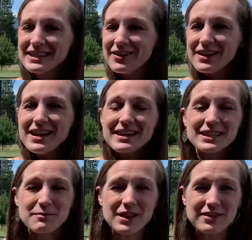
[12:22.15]
So
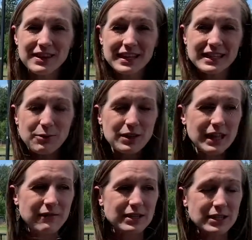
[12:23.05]
some other things that we
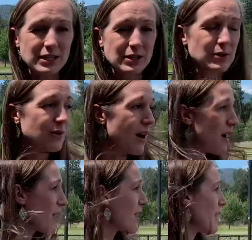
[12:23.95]
love to do
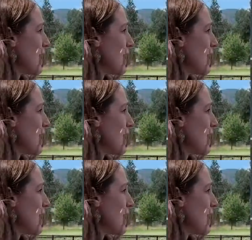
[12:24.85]
are